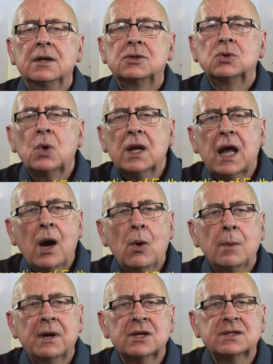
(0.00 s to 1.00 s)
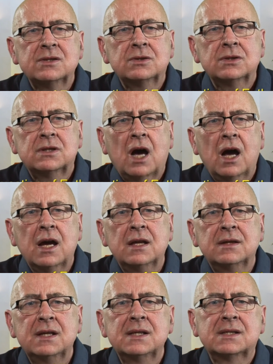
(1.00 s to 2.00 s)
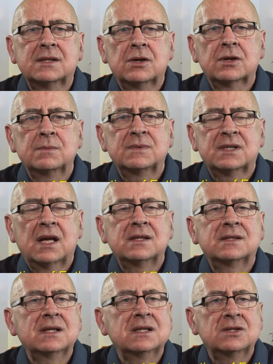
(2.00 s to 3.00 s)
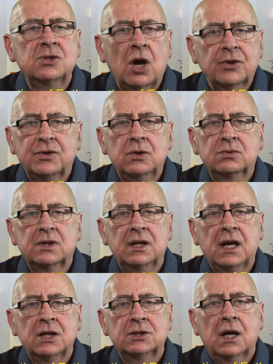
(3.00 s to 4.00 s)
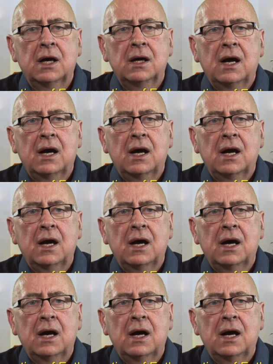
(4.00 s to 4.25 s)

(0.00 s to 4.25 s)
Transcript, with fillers: To allow a person to die in these circumstances is not euthanasia.